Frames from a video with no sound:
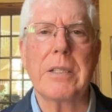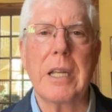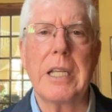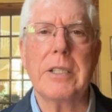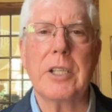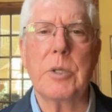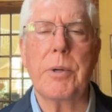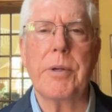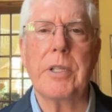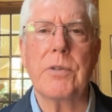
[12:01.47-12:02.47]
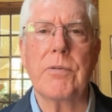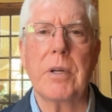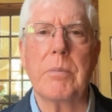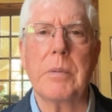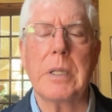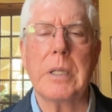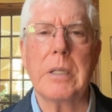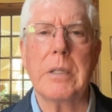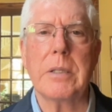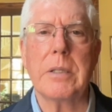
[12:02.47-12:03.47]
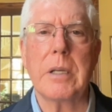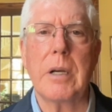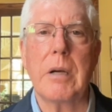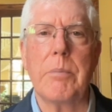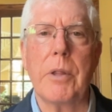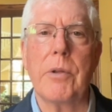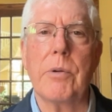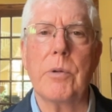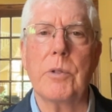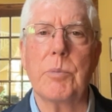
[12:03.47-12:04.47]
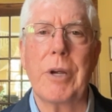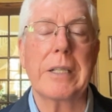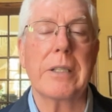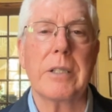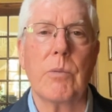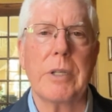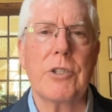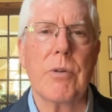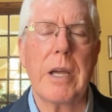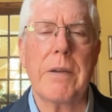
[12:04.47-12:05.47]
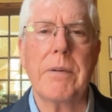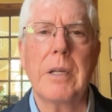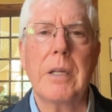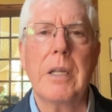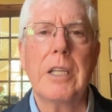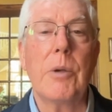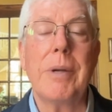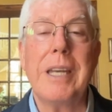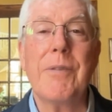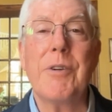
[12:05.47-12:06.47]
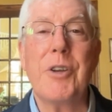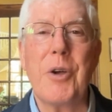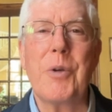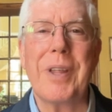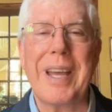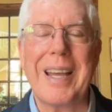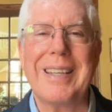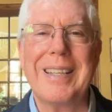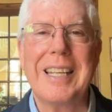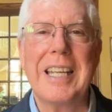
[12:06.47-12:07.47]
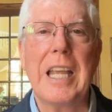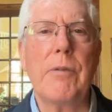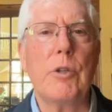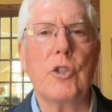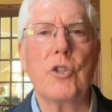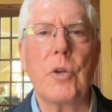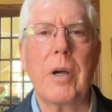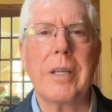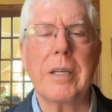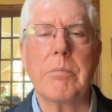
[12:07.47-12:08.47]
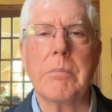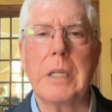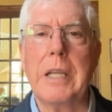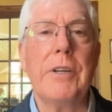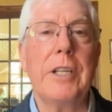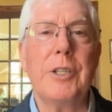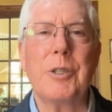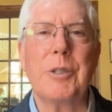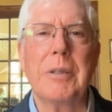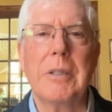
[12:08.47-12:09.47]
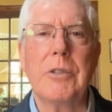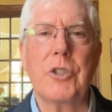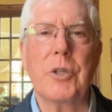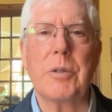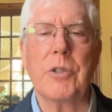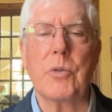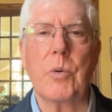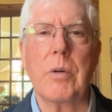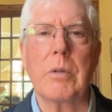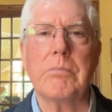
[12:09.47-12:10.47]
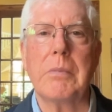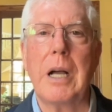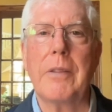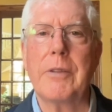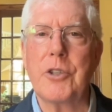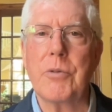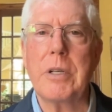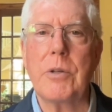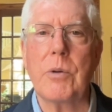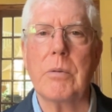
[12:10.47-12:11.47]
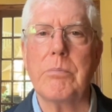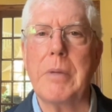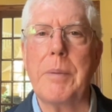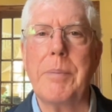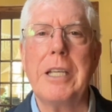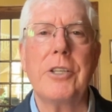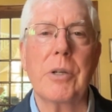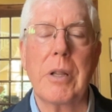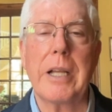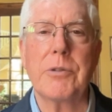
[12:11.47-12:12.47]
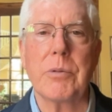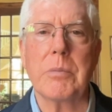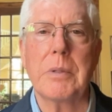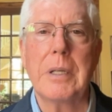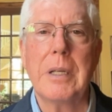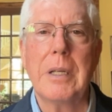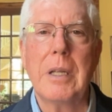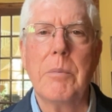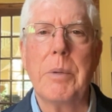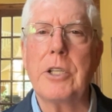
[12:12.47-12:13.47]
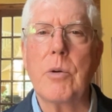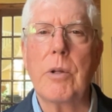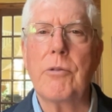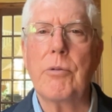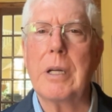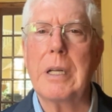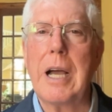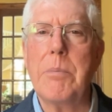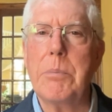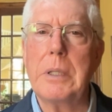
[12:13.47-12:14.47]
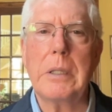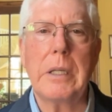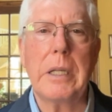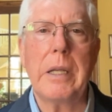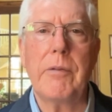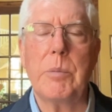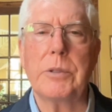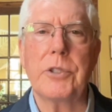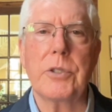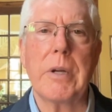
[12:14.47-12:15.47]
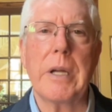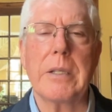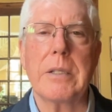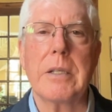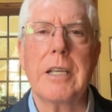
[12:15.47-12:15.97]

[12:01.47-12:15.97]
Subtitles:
that he's experienced from his mother who's practicing witchcraft. You would never know that if you just saw him, even in your church or on the street or maybe in your classroom. But he's going through unbelievable stress.